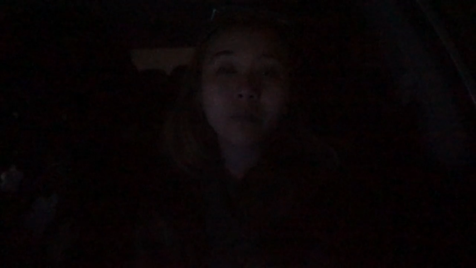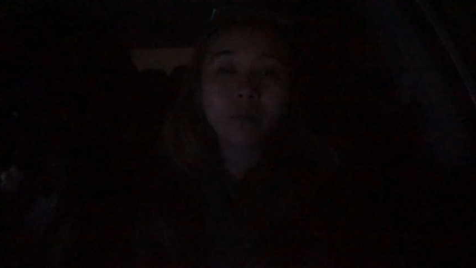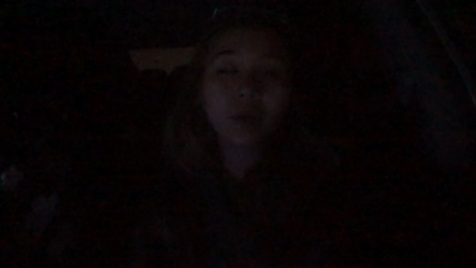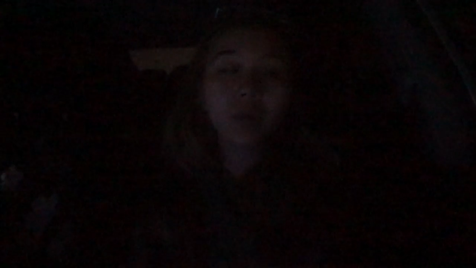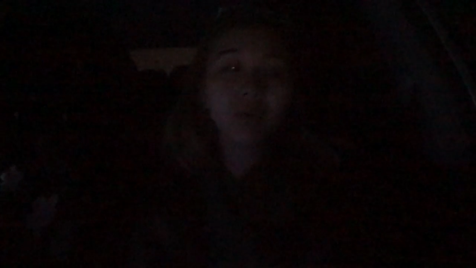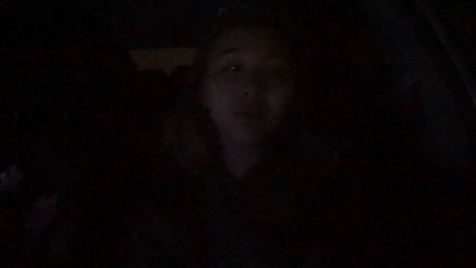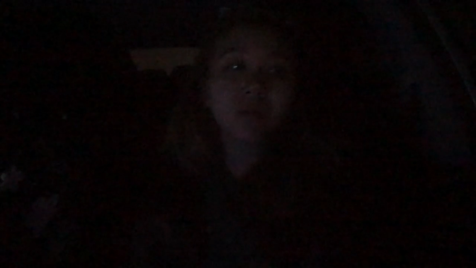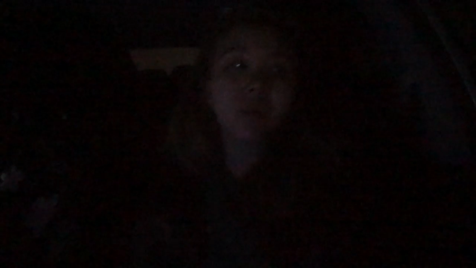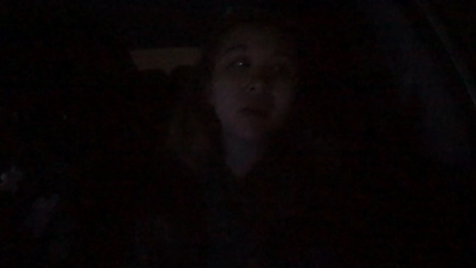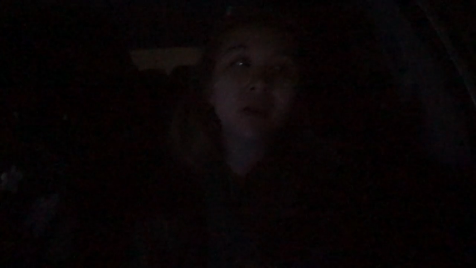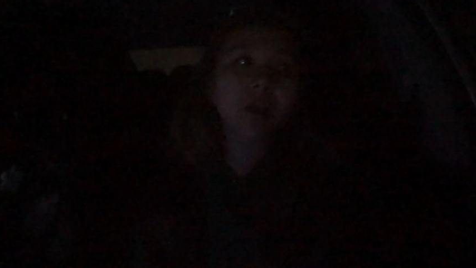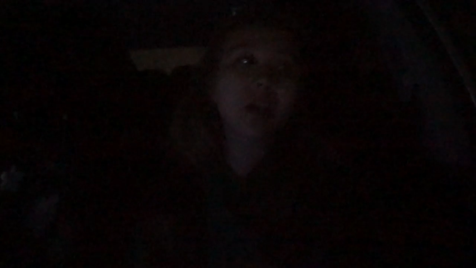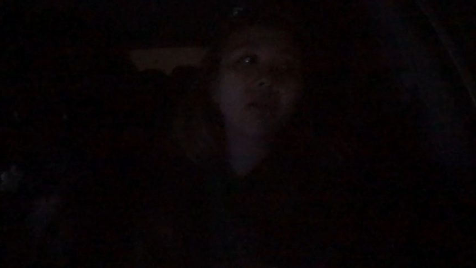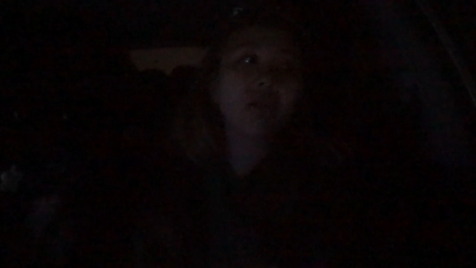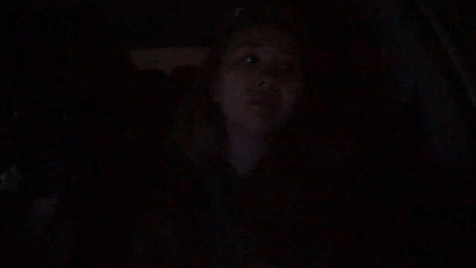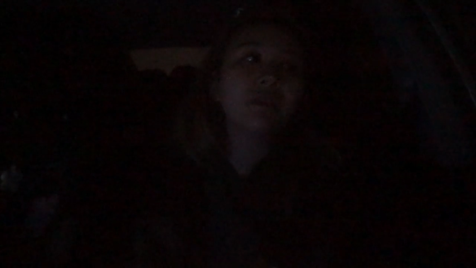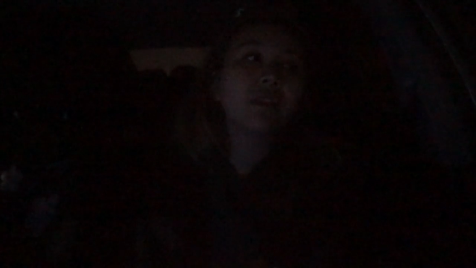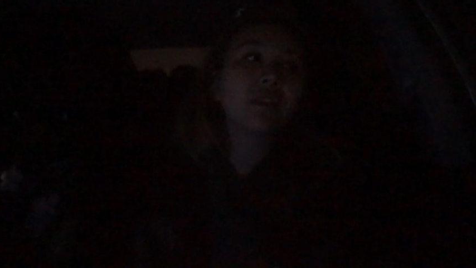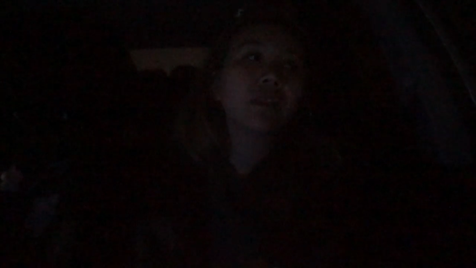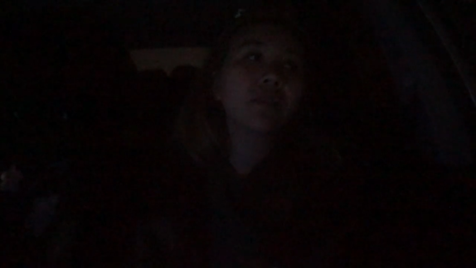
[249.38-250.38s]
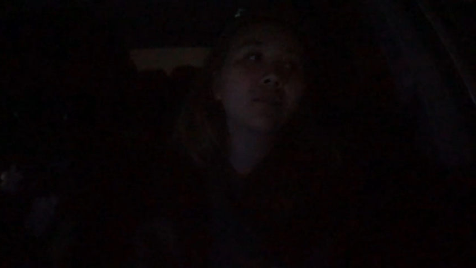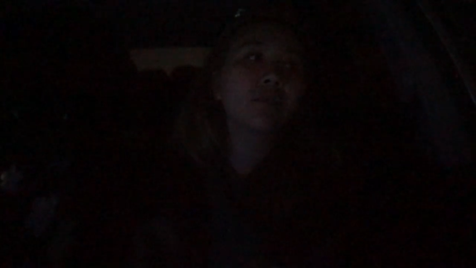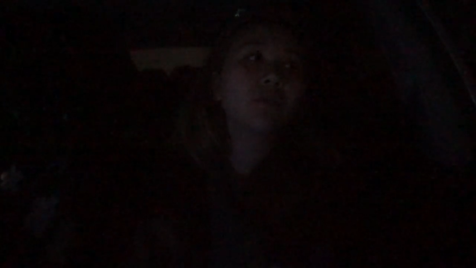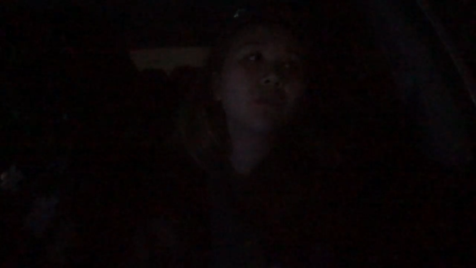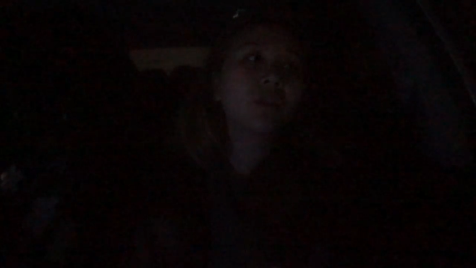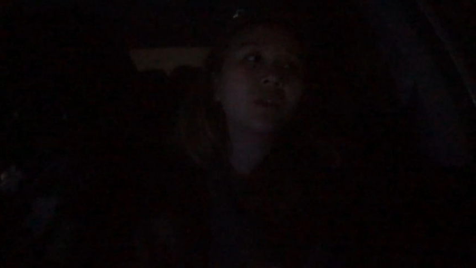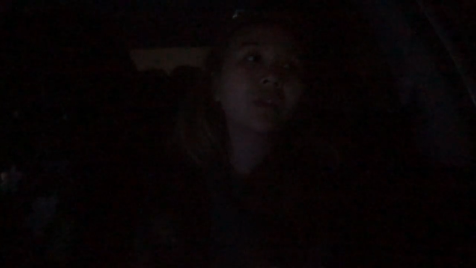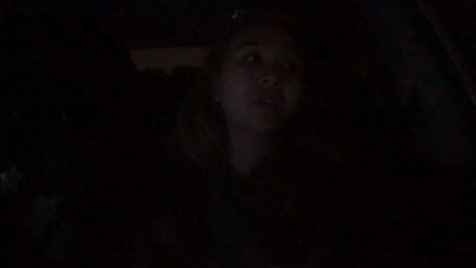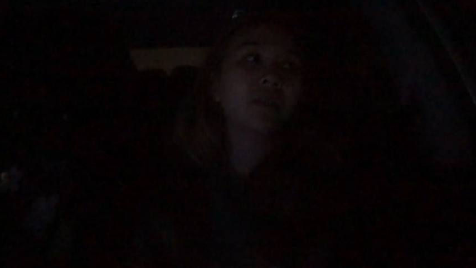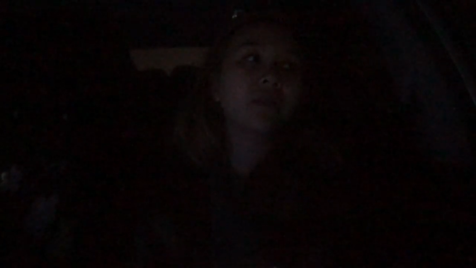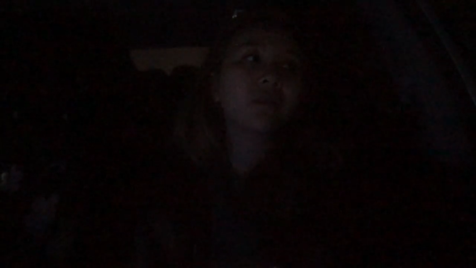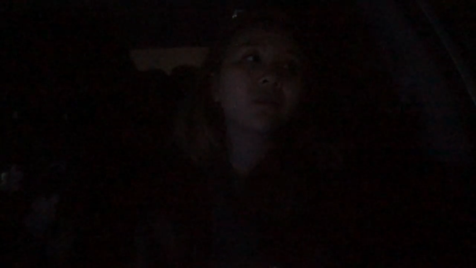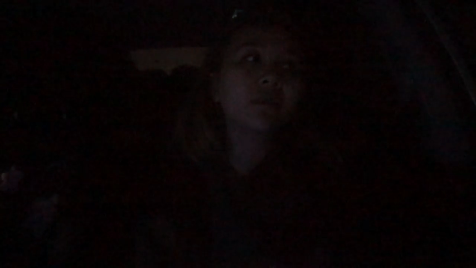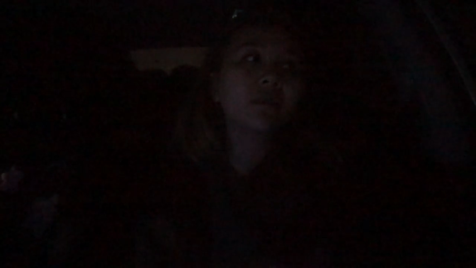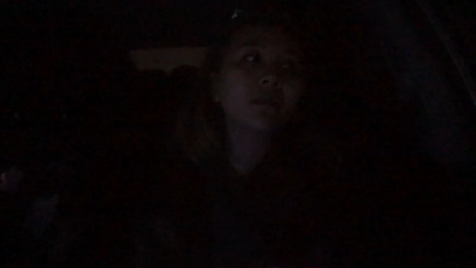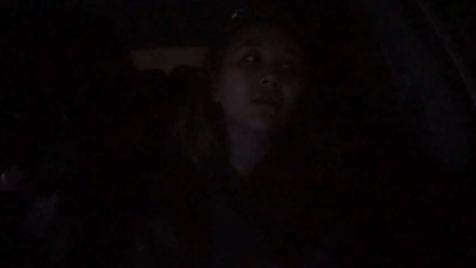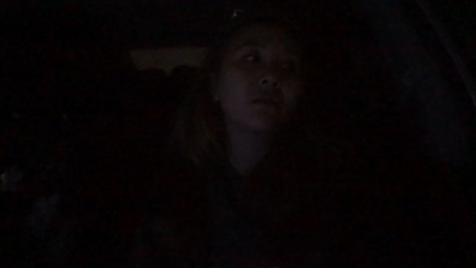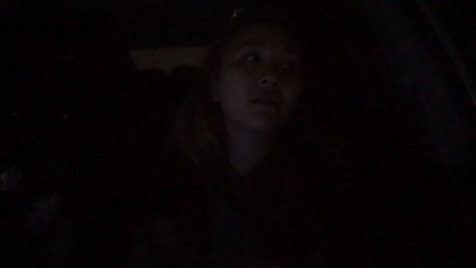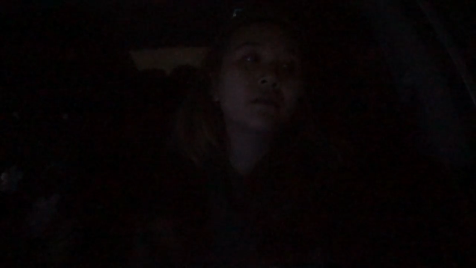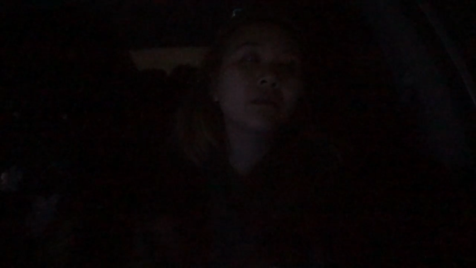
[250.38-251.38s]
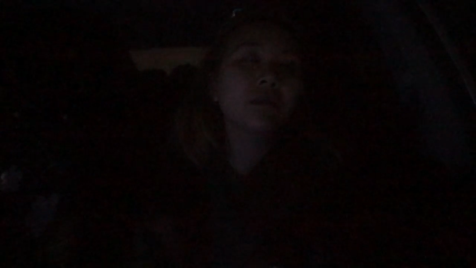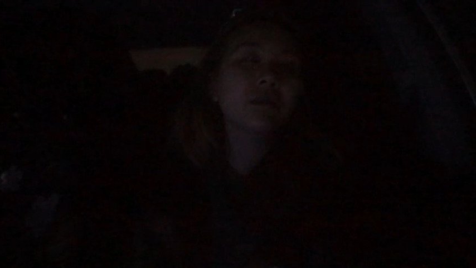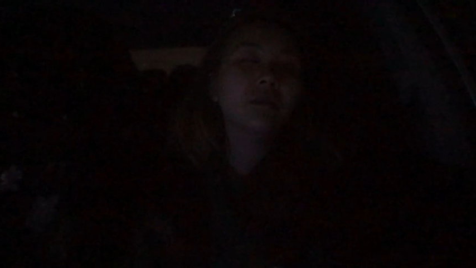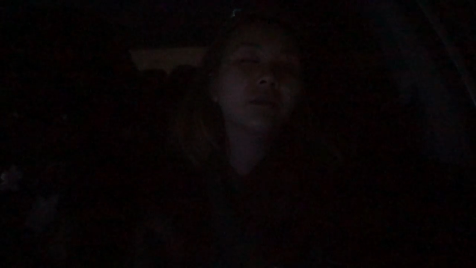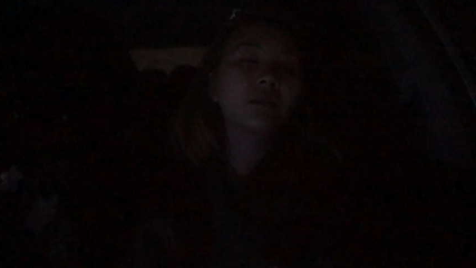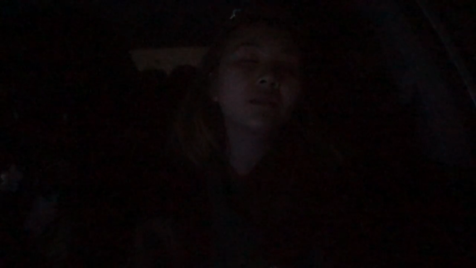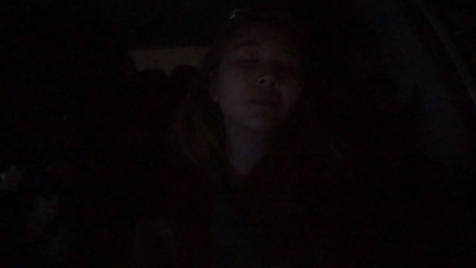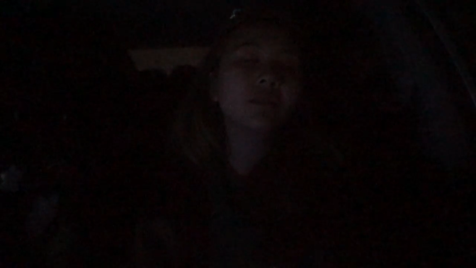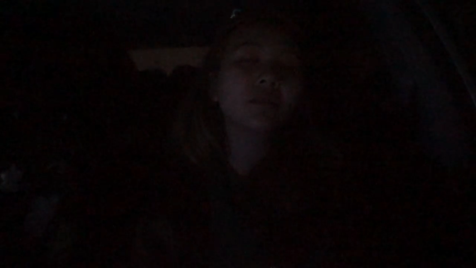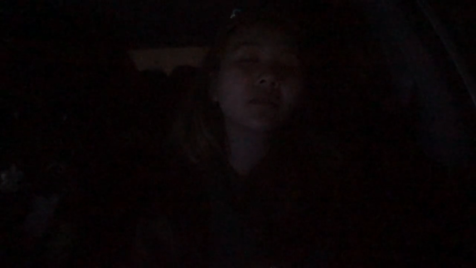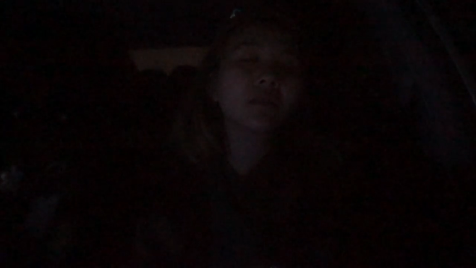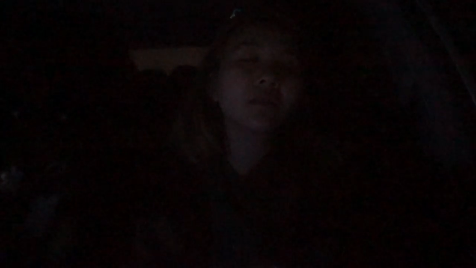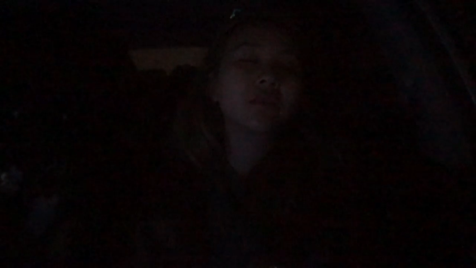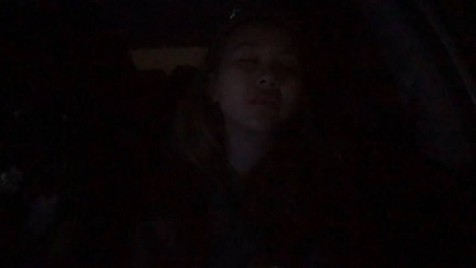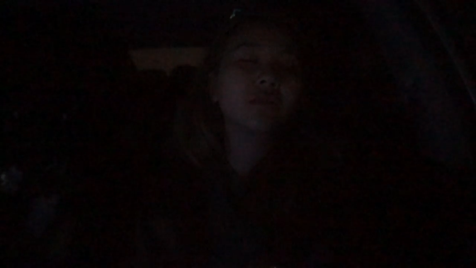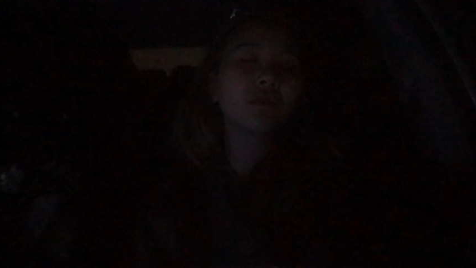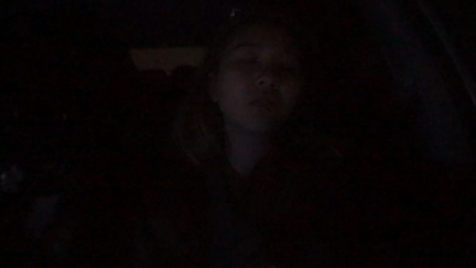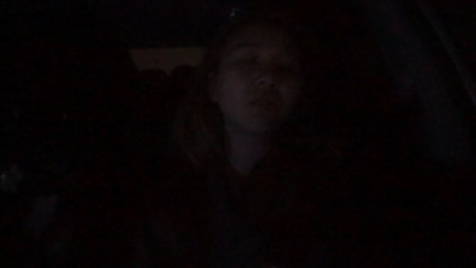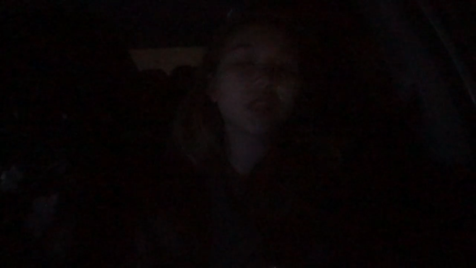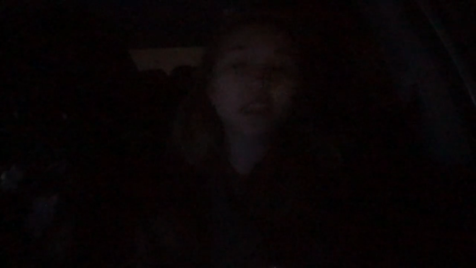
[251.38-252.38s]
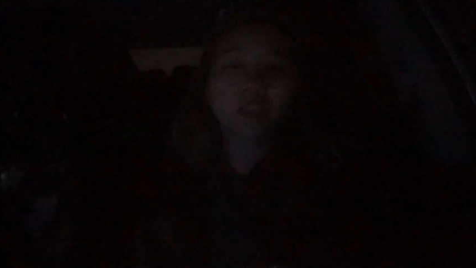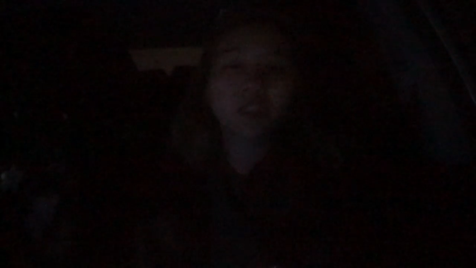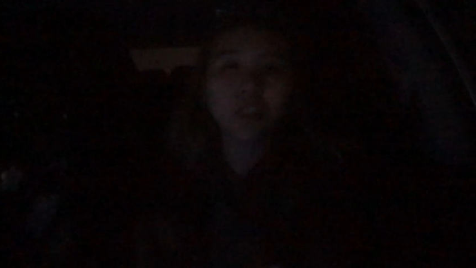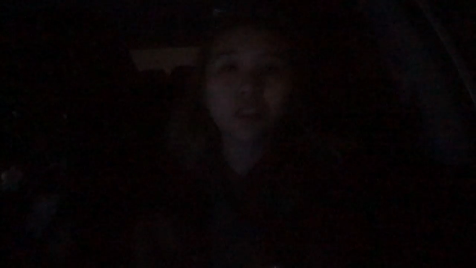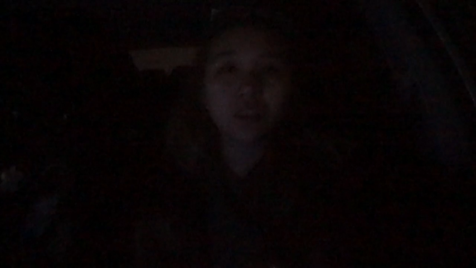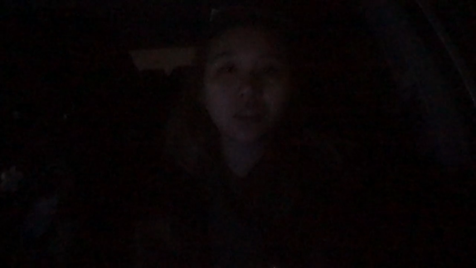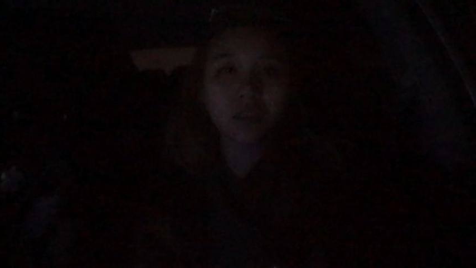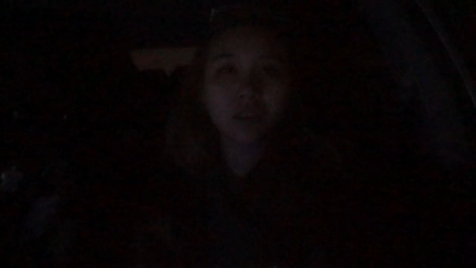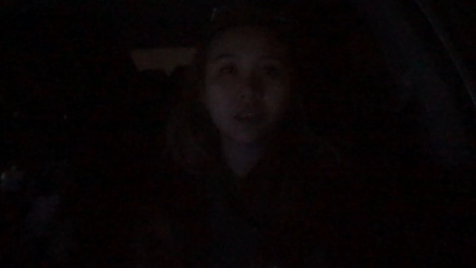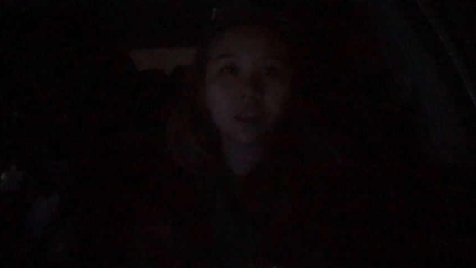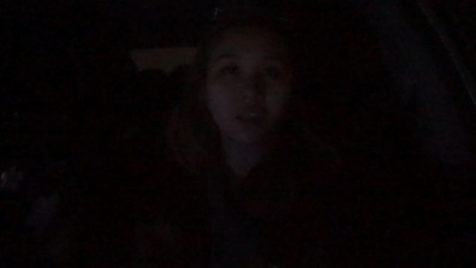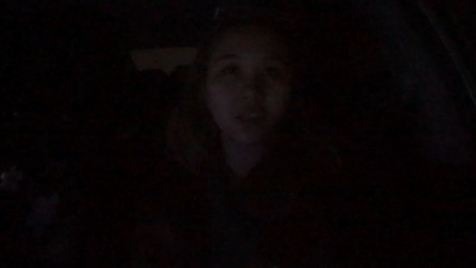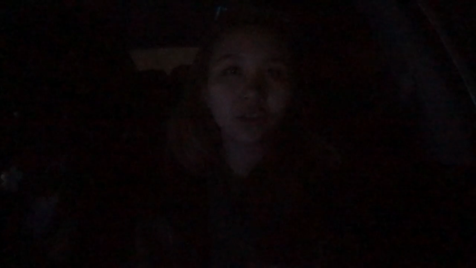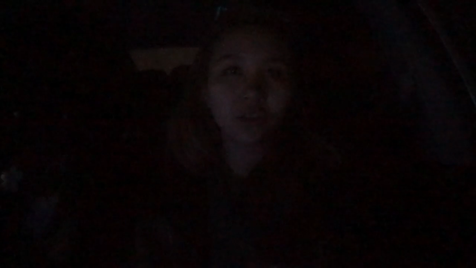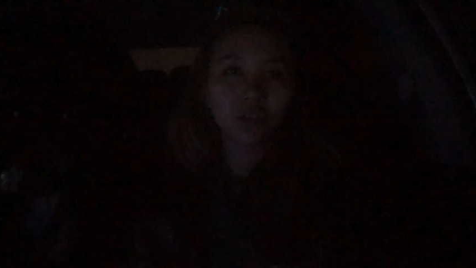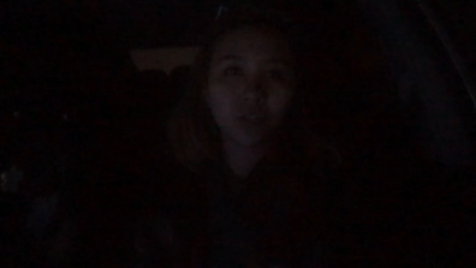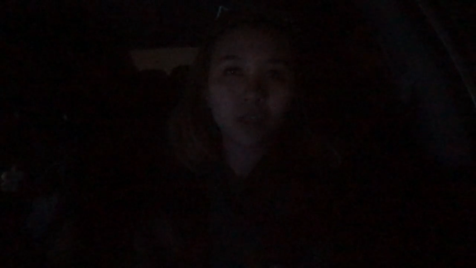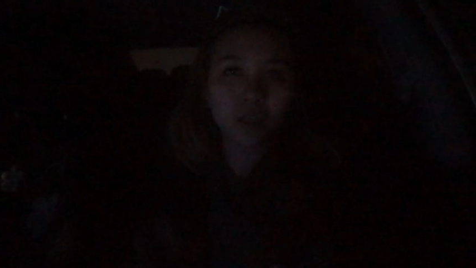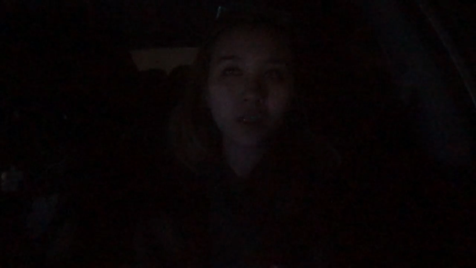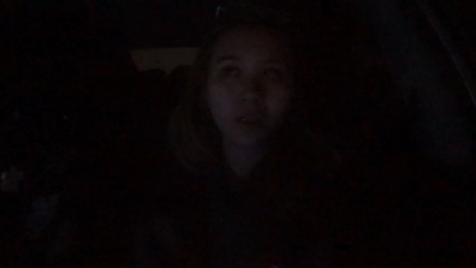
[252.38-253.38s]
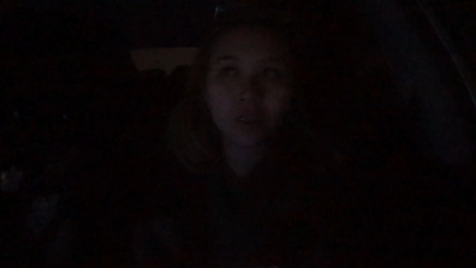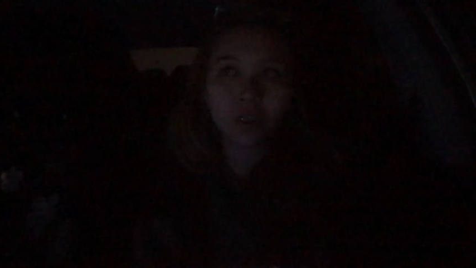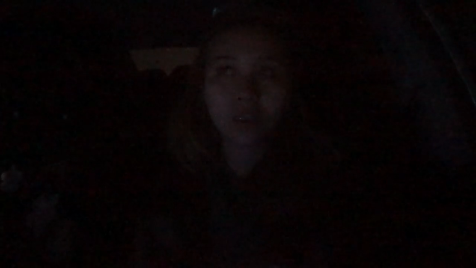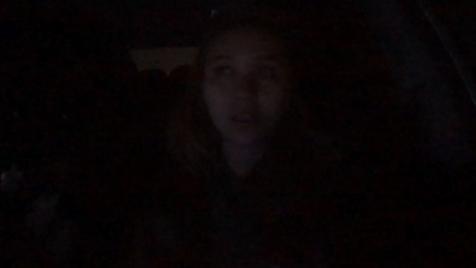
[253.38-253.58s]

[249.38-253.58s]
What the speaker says: [unreadable: no face in view]